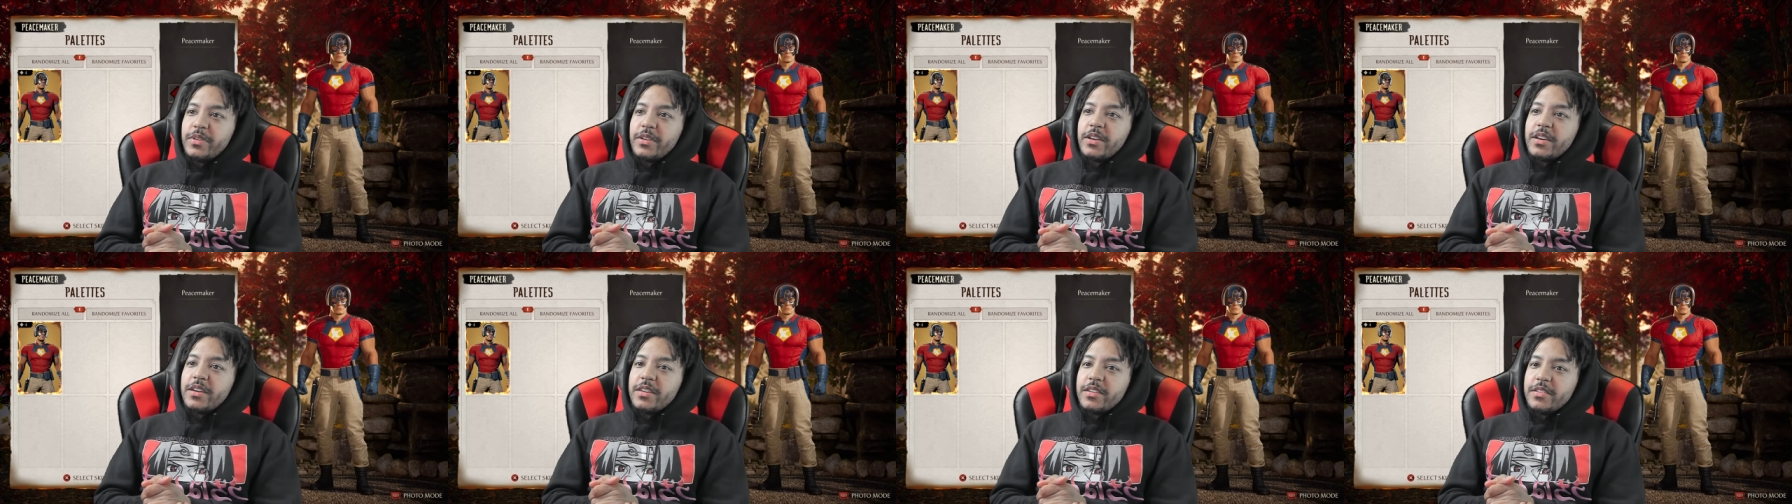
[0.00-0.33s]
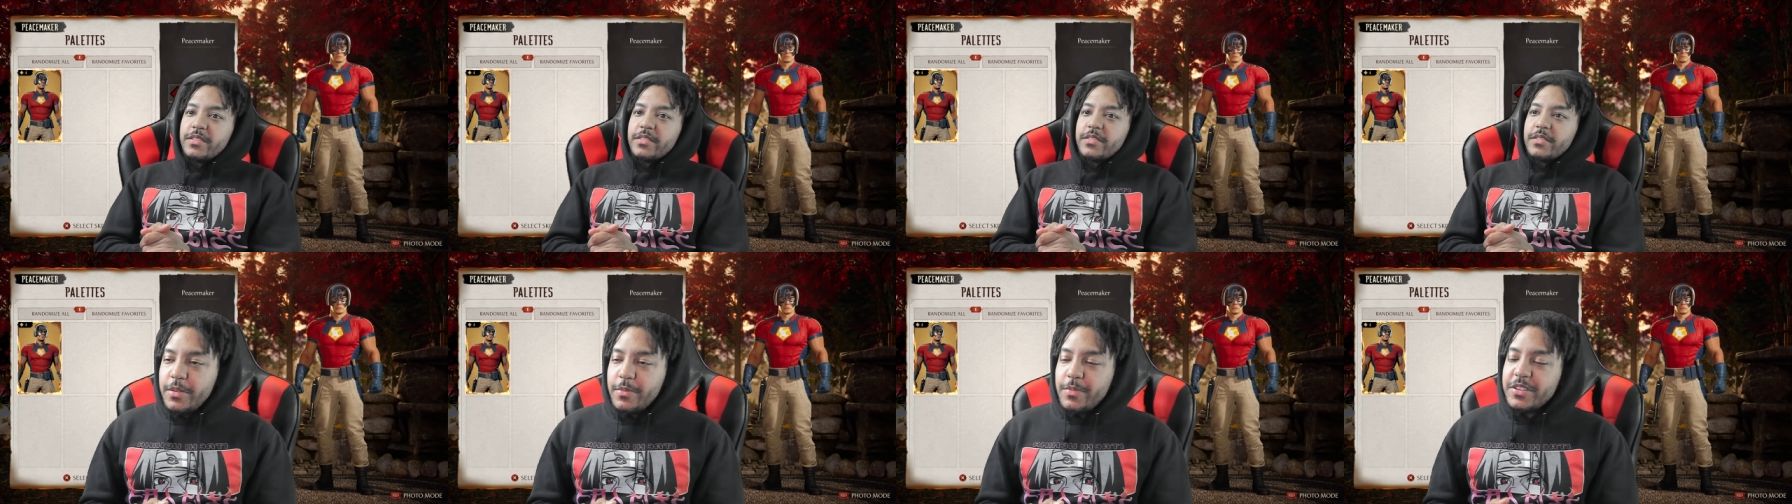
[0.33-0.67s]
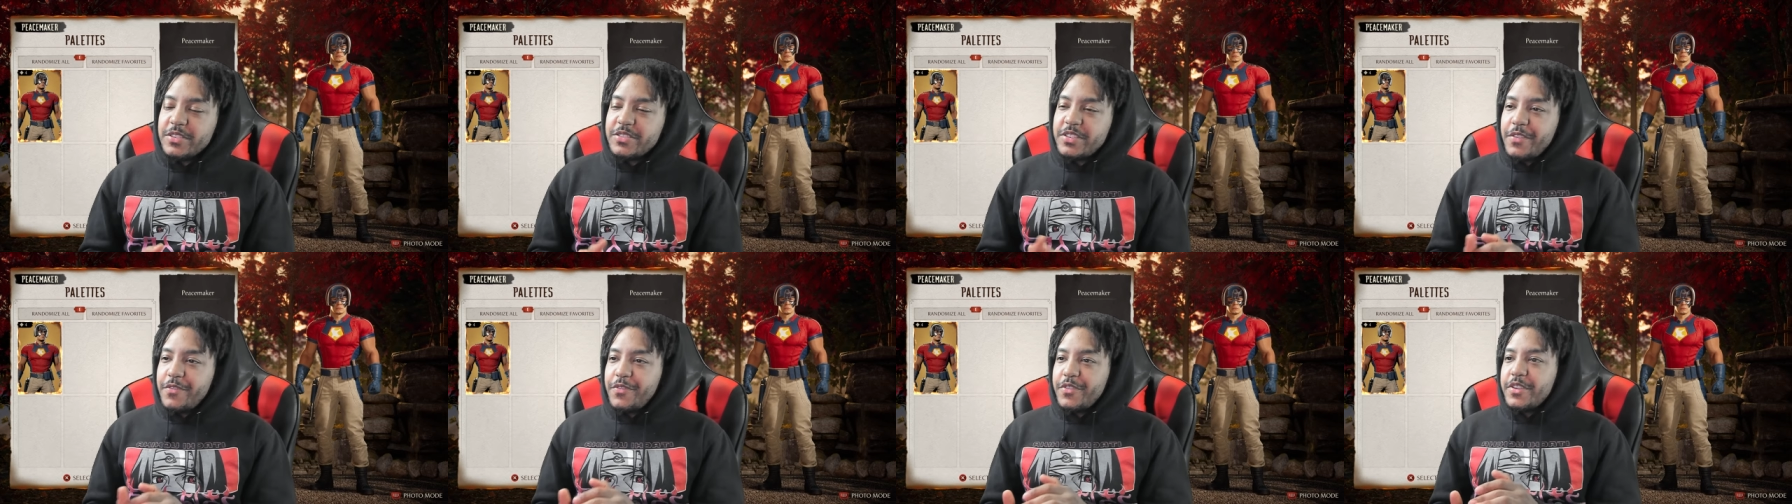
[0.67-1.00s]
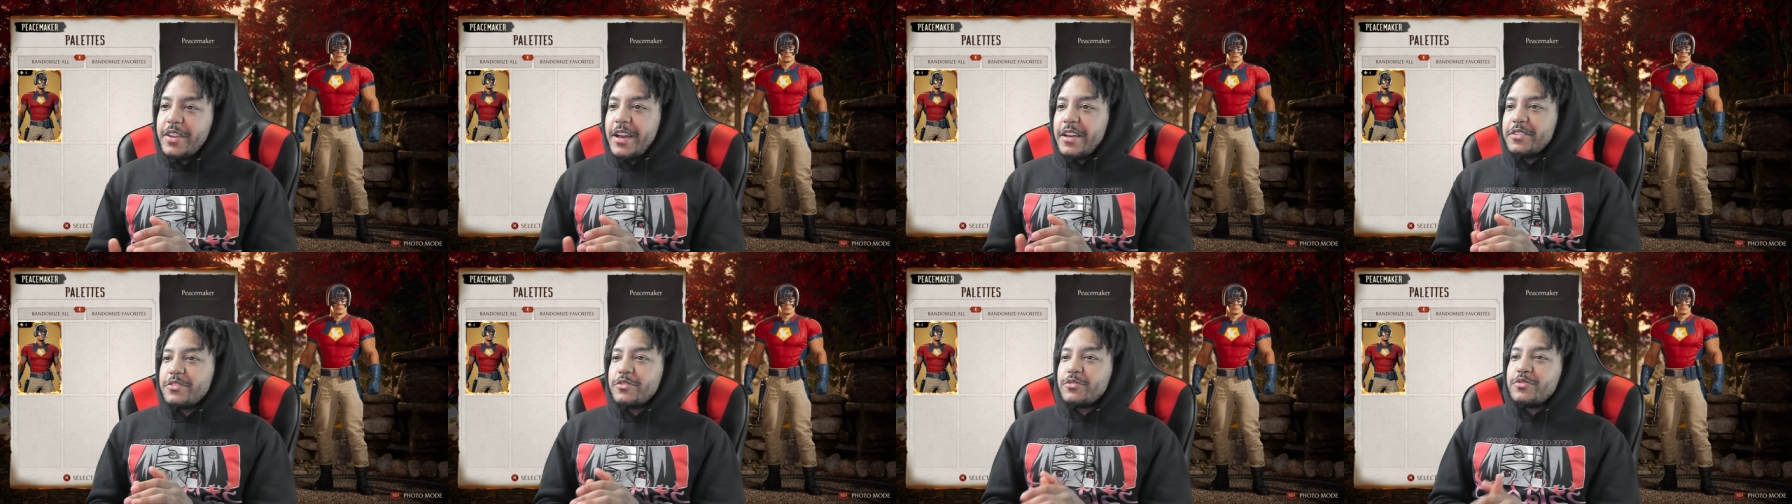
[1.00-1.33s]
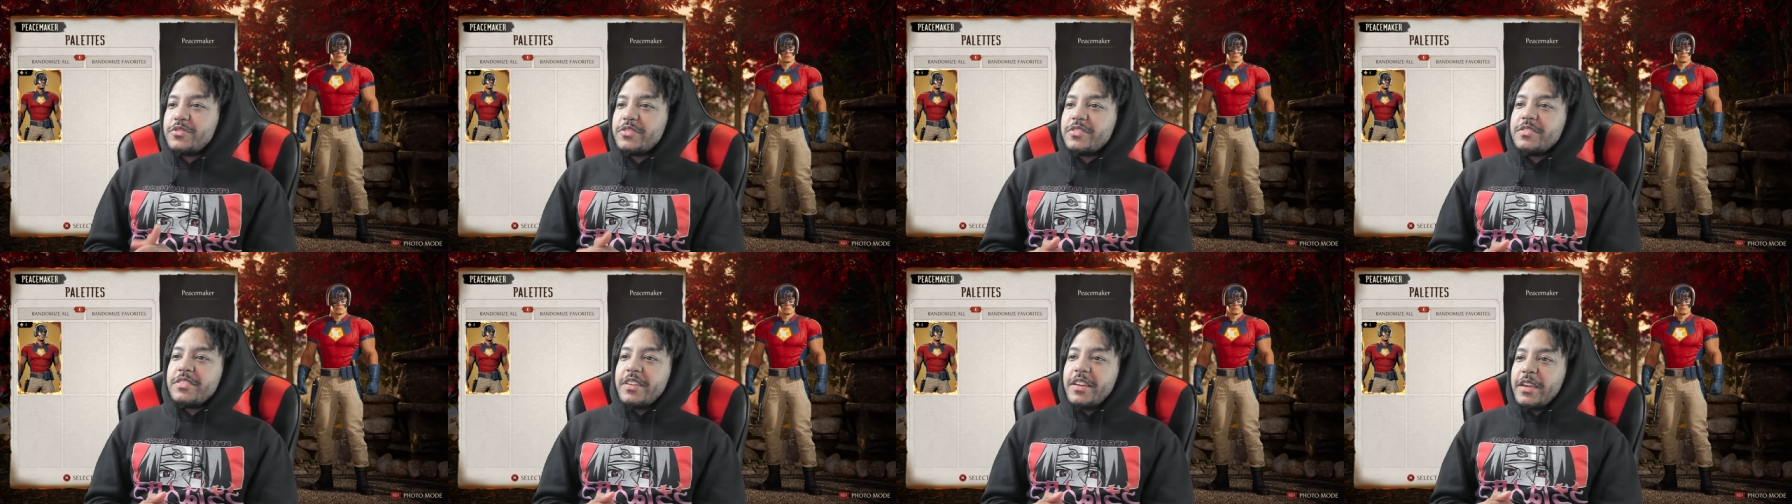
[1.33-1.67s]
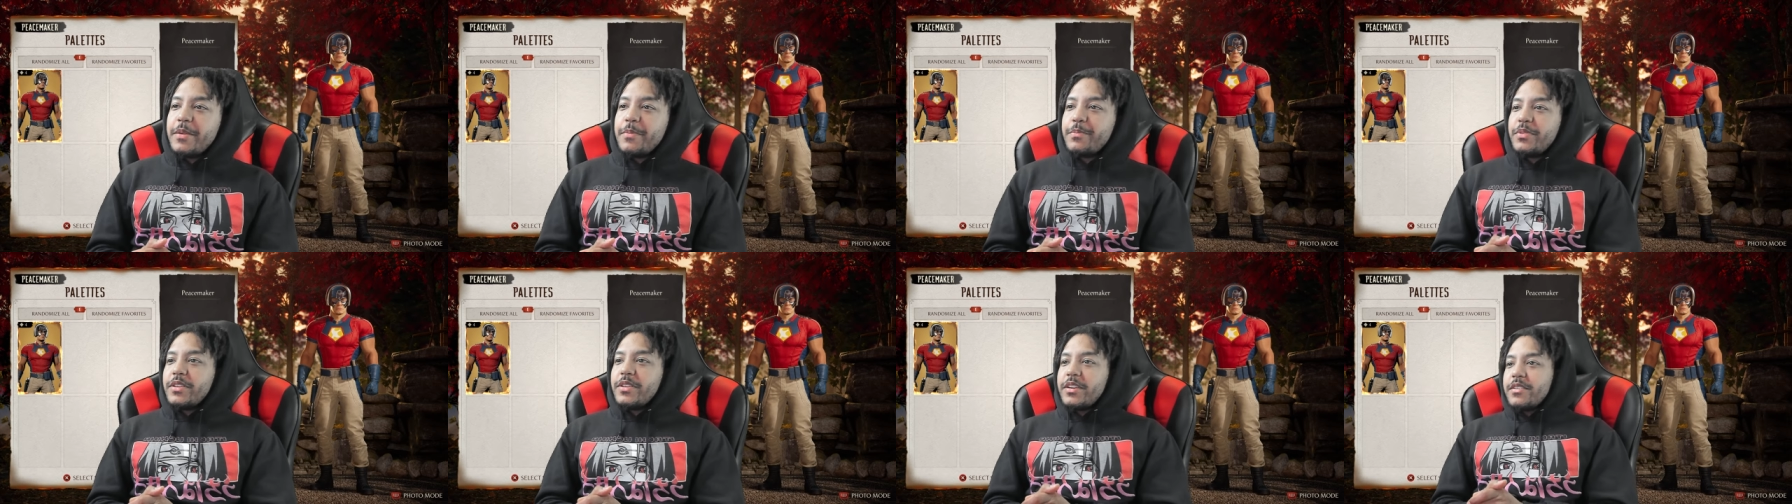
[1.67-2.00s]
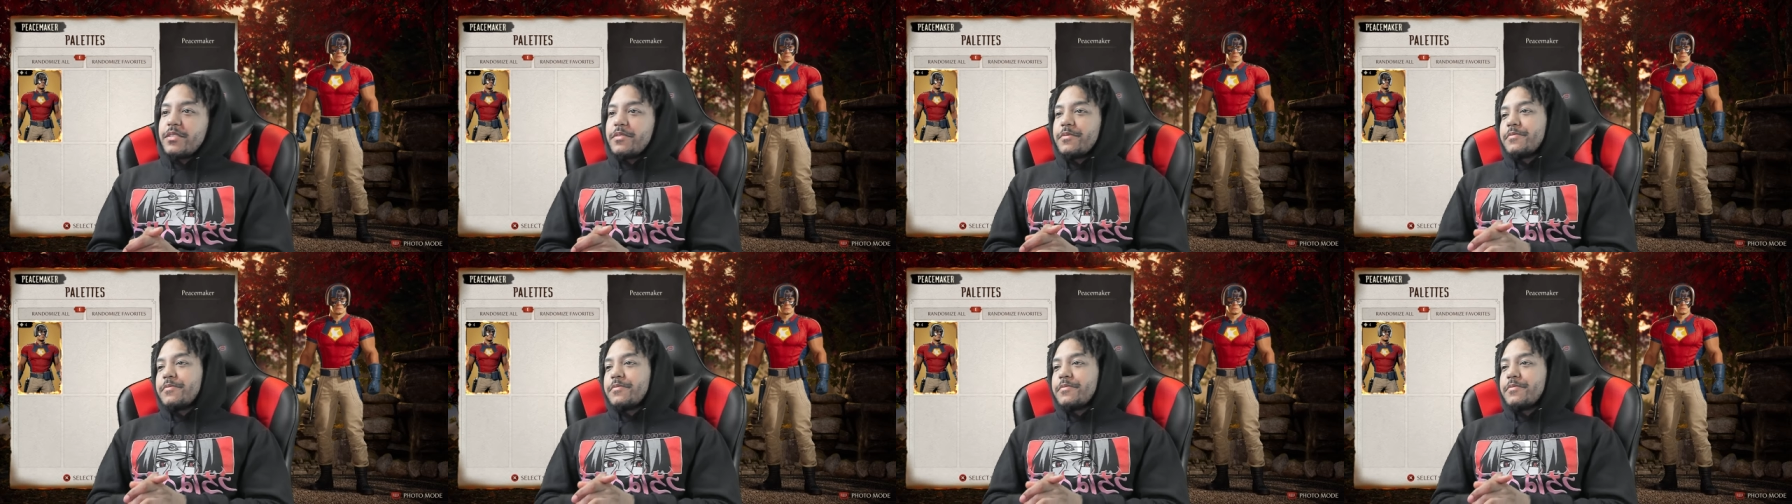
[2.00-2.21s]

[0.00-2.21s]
playing it, but it's definitely not due to the gameplay.